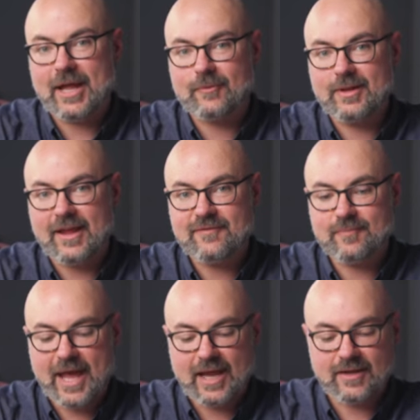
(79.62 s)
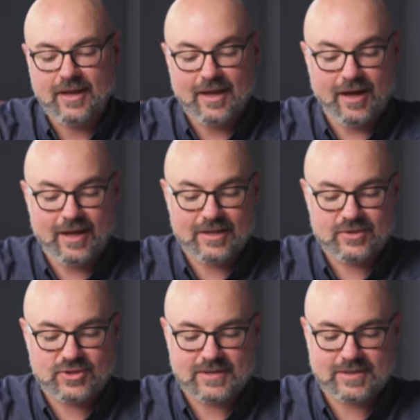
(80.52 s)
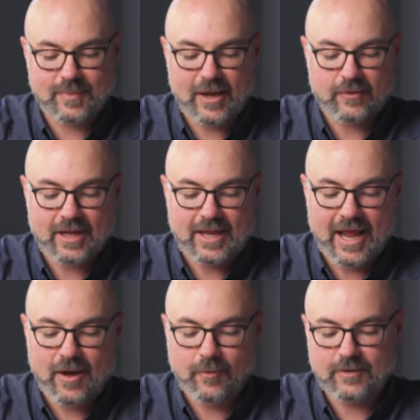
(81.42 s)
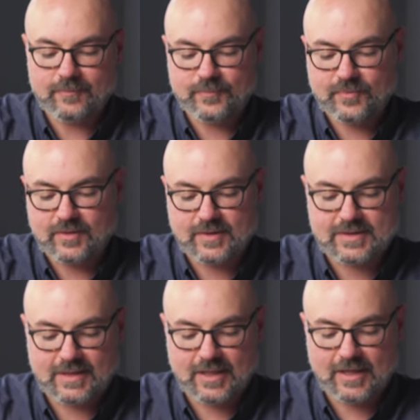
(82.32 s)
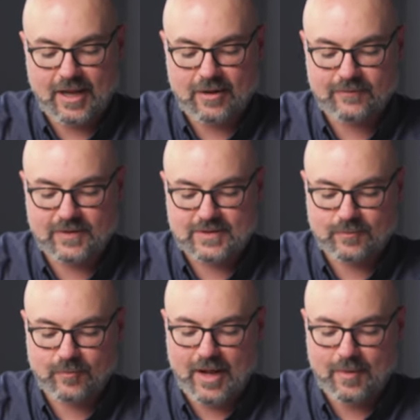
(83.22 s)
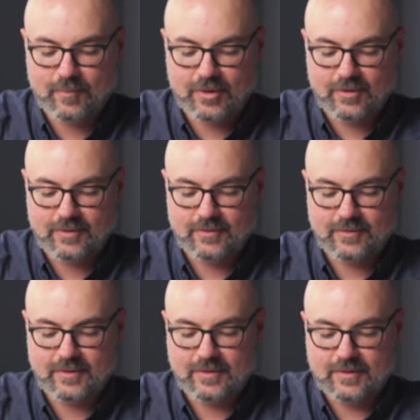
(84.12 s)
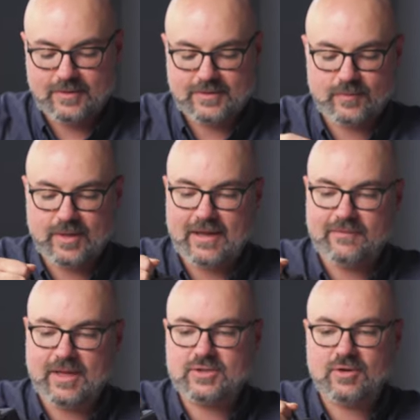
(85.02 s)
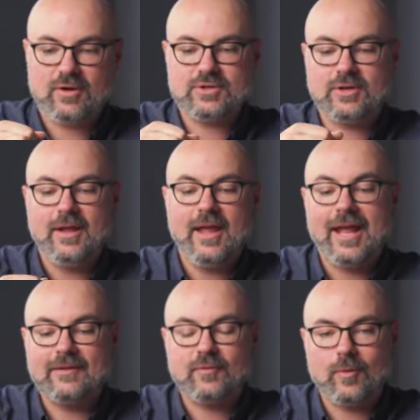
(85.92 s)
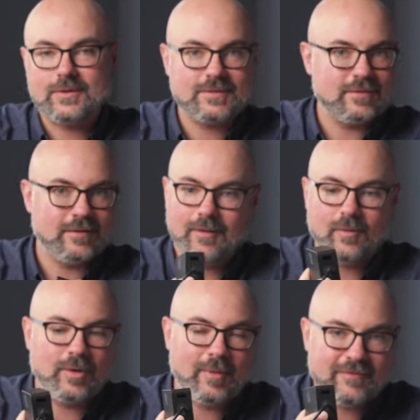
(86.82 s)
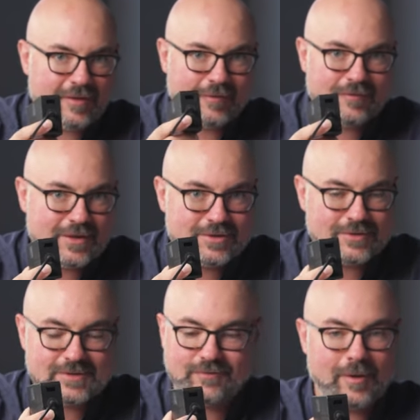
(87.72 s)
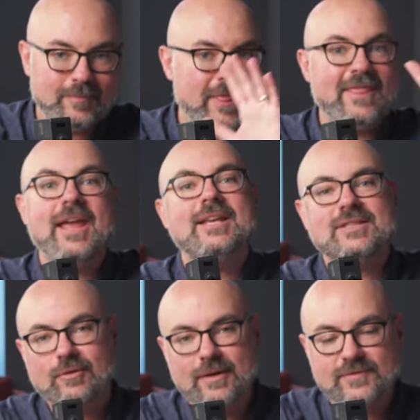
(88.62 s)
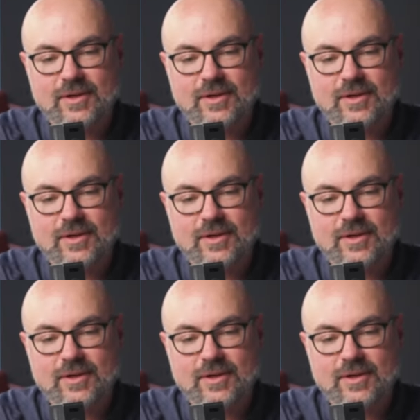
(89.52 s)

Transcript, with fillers: battery life back uh, in just about an hour. Let's get it out of its wrapper. We have that charger. And of course, one of my favorite features from the history of